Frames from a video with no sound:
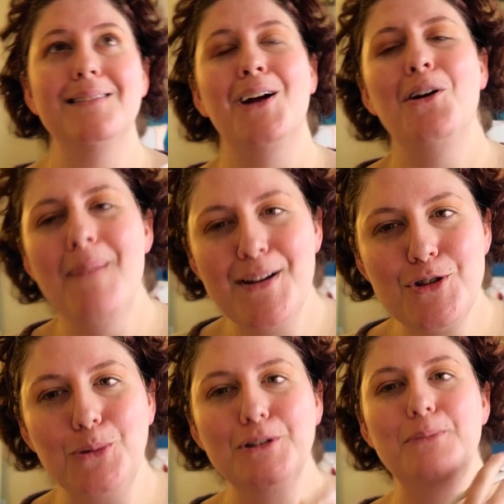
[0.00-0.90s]
hurt my
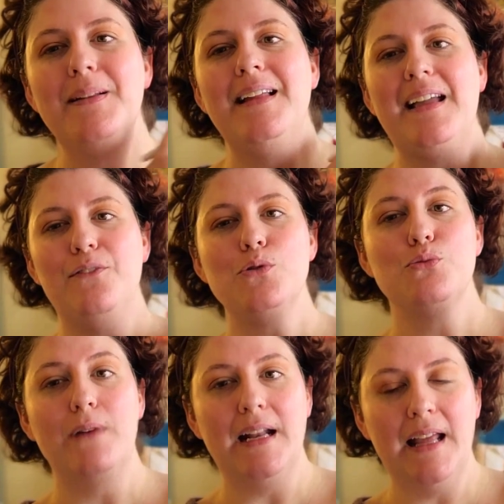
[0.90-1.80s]
shoulder, but like it was
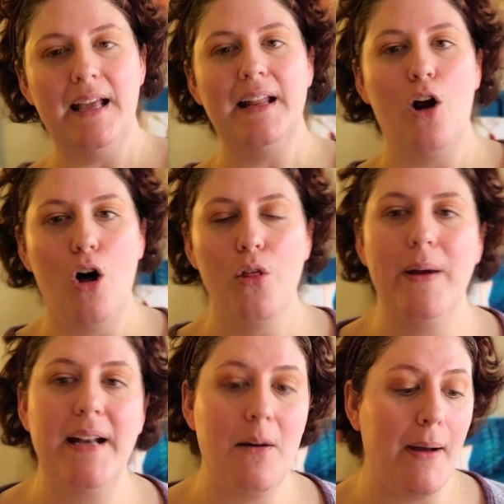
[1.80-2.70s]
radiating all the
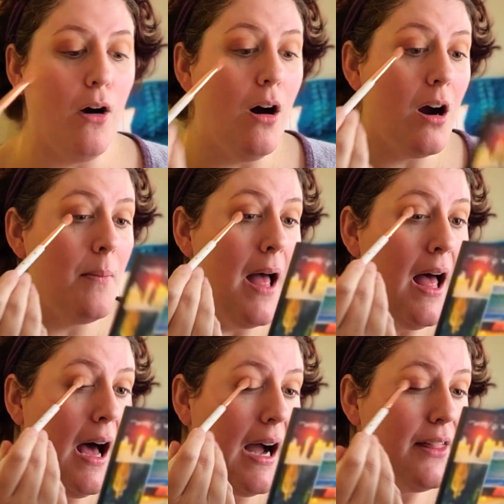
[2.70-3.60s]
way down my arm.
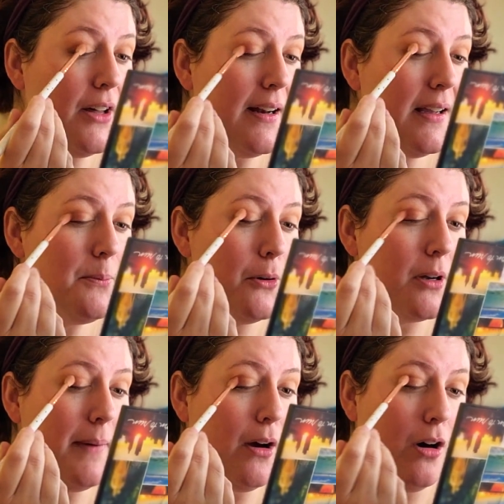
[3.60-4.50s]
I thought I had
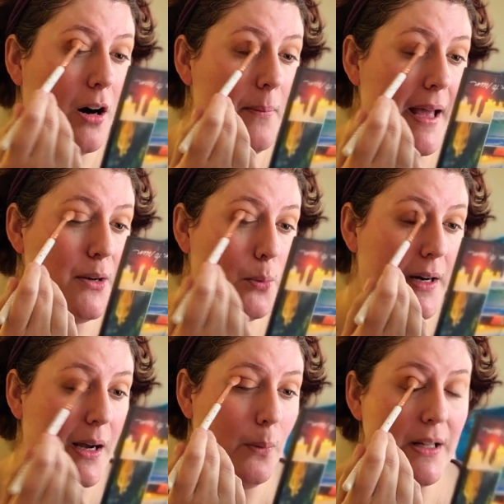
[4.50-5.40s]
broken my arm, and when
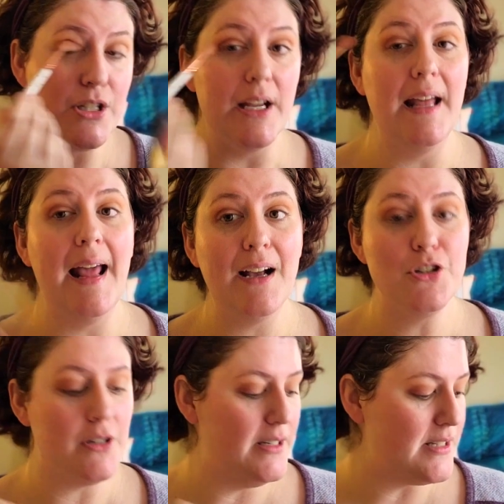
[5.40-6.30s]
I went to get
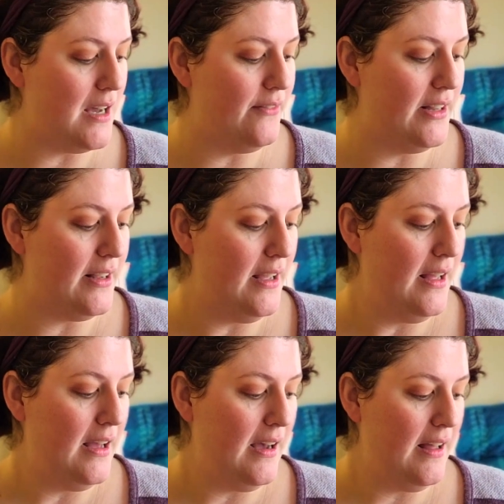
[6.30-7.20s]
x-rays of it,
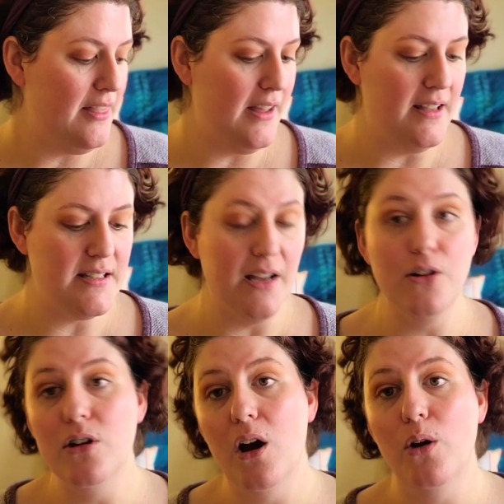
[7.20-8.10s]
they said,
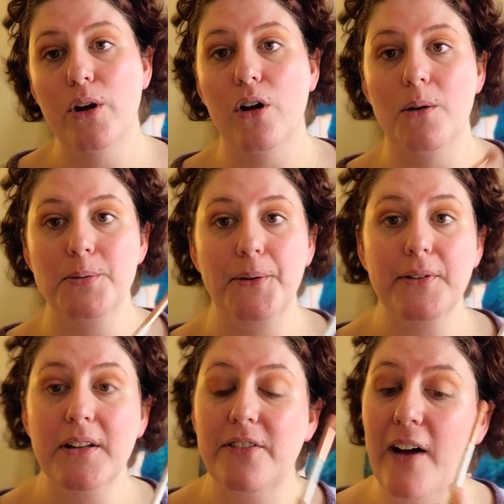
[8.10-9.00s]
no, your arm's
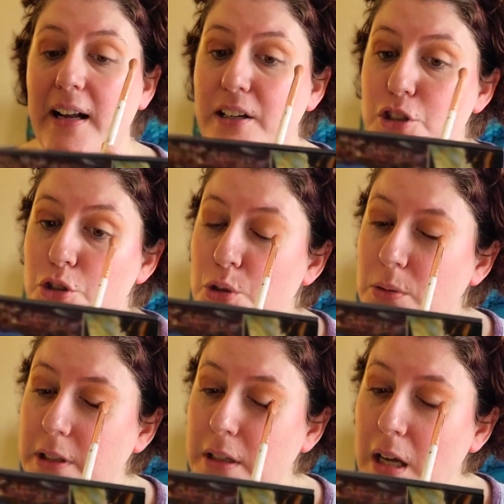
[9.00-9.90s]
perfectly fine, it's your
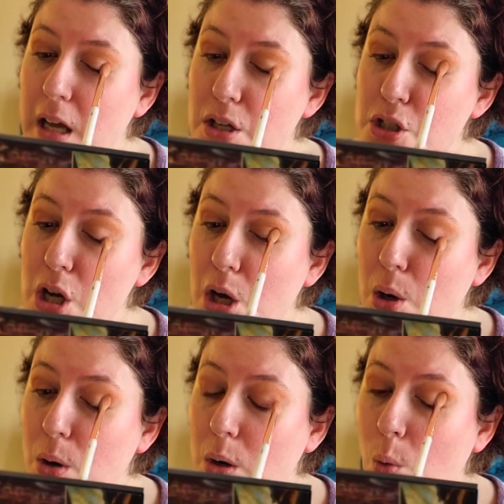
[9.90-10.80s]
shoulder.
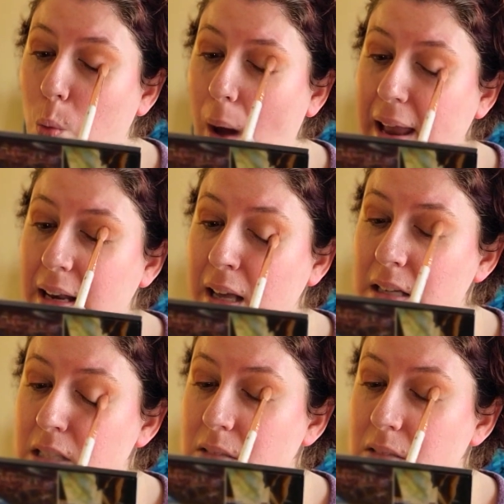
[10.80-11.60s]
So weighed it.